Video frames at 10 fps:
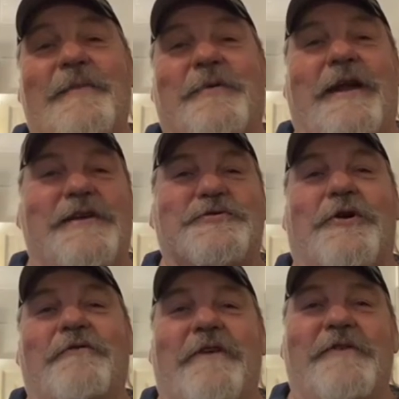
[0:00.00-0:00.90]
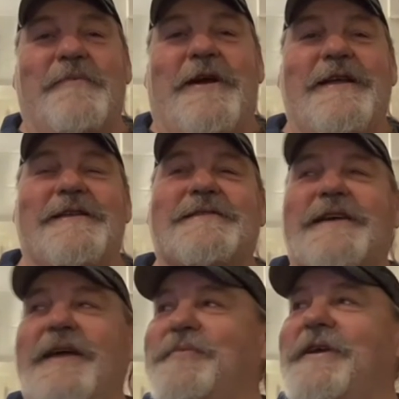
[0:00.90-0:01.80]
up and I drove everybody to
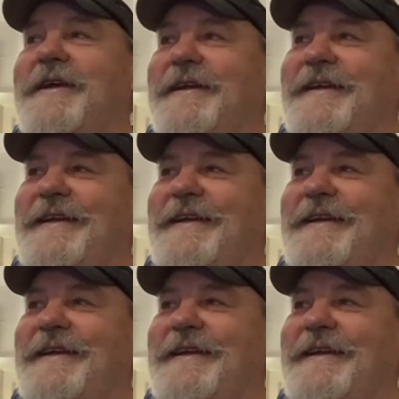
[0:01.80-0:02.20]
St. Pete.